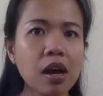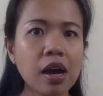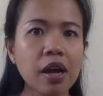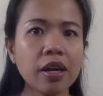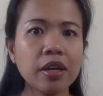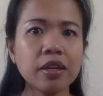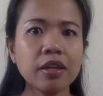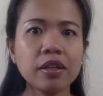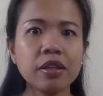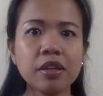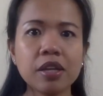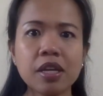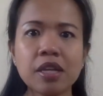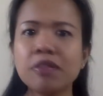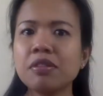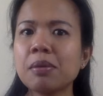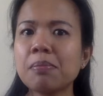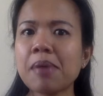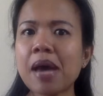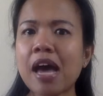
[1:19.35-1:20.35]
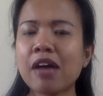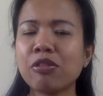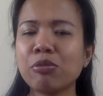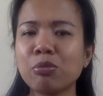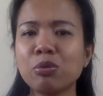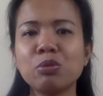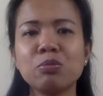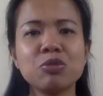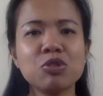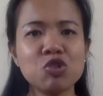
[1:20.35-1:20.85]
I cleaned the
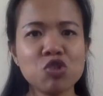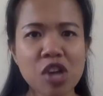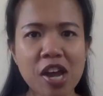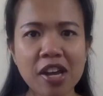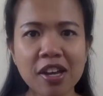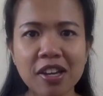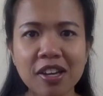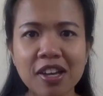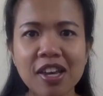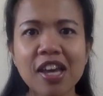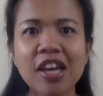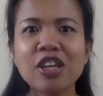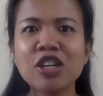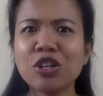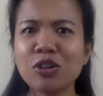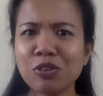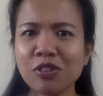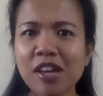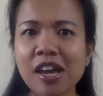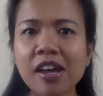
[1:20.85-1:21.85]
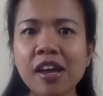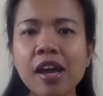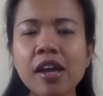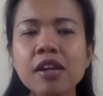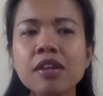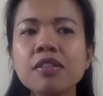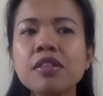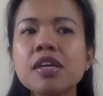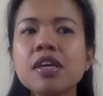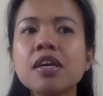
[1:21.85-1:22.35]
bathrooms, check, that kind
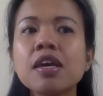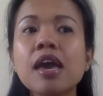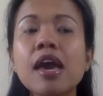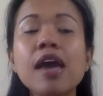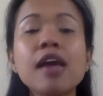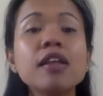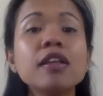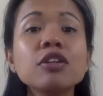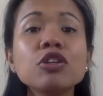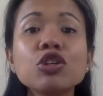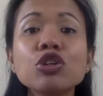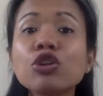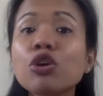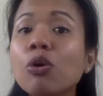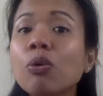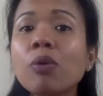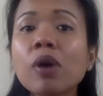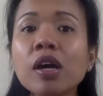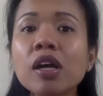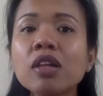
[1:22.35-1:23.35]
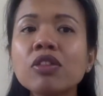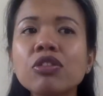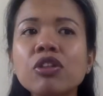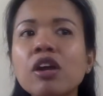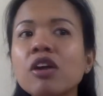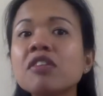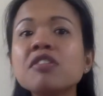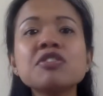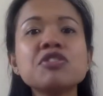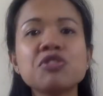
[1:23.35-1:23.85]
of thing. And you know what?
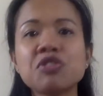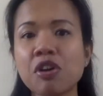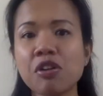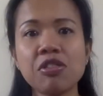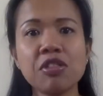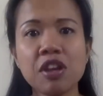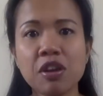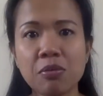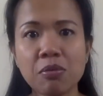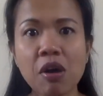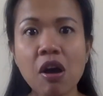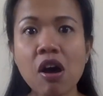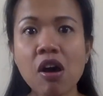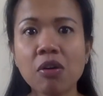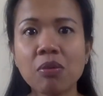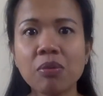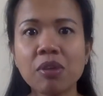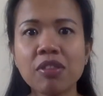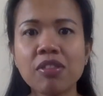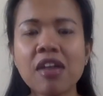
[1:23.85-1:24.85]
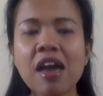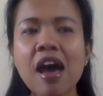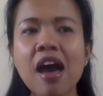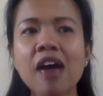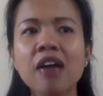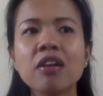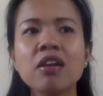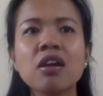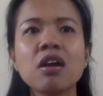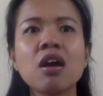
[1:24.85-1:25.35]
There is nothing wrong with
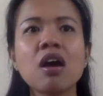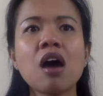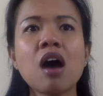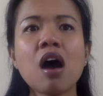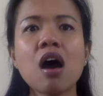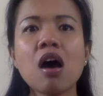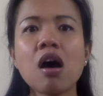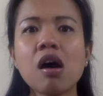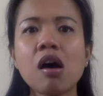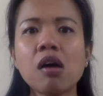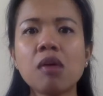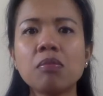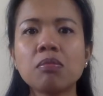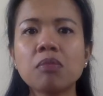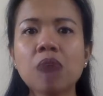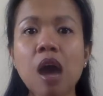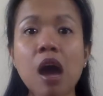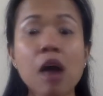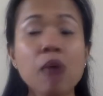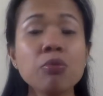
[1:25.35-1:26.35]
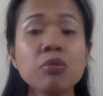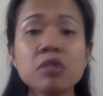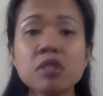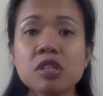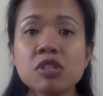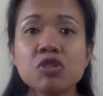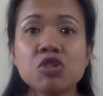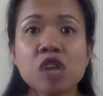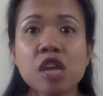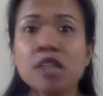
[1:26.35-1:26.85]
that. I would
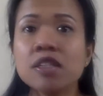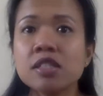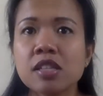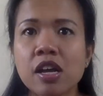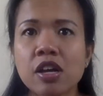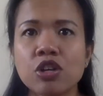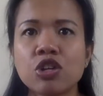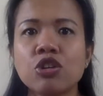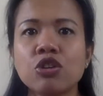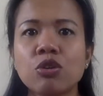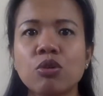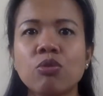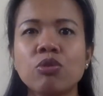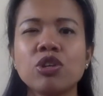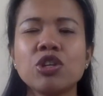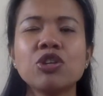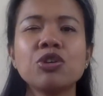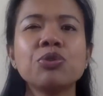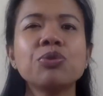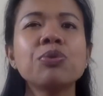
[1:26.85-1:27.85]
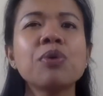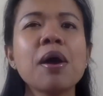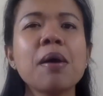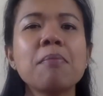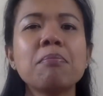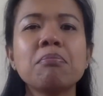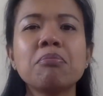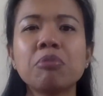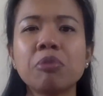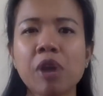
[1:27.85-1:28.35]
suggest that, you
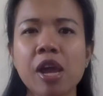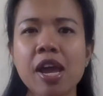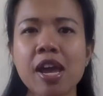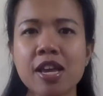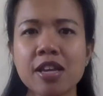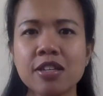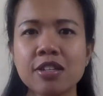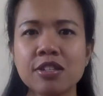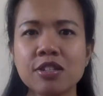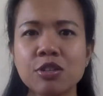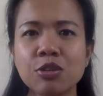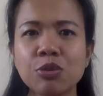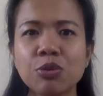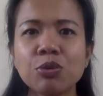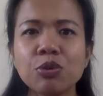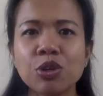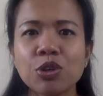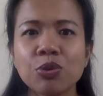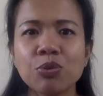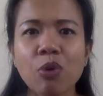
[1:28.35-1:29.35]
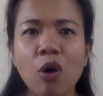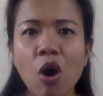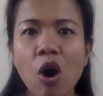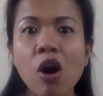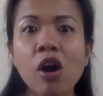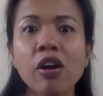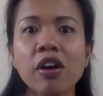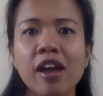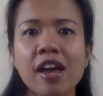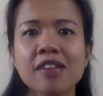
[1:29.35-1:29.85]
embrace who you
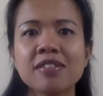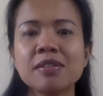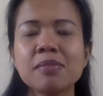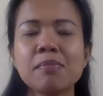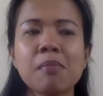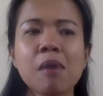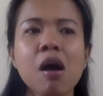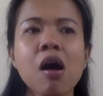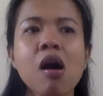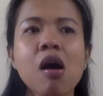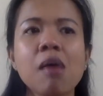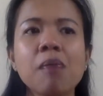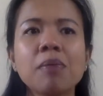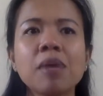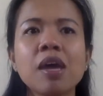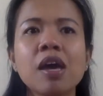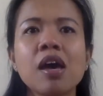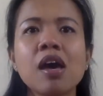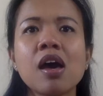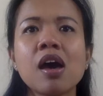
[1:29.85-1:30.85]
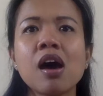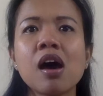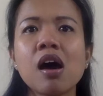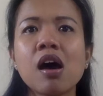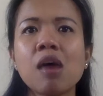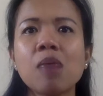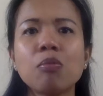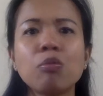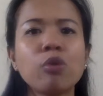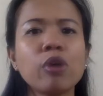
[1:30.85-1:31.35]
are as a mom,
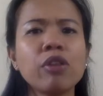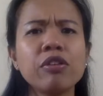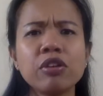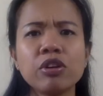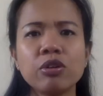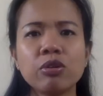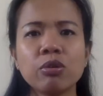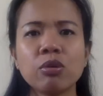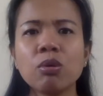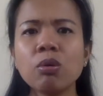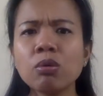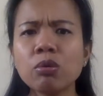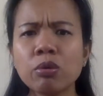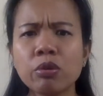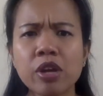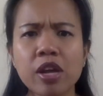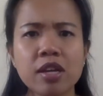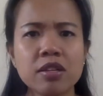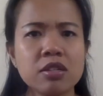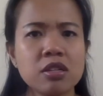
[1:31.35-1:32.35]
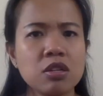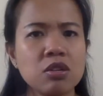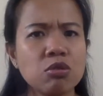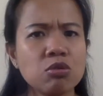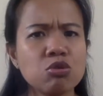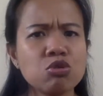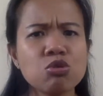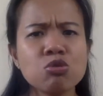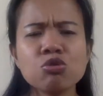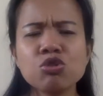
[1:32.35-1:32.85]
whether you're goal-oriented
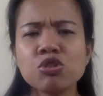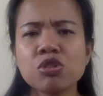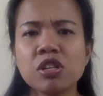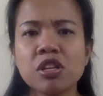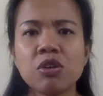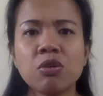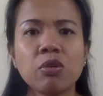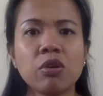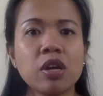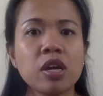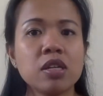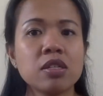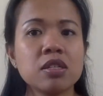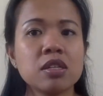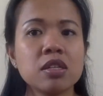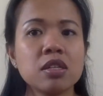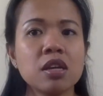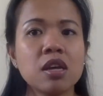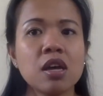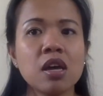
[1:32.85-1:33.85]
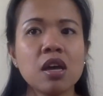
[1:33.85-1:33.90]
or socially oriented.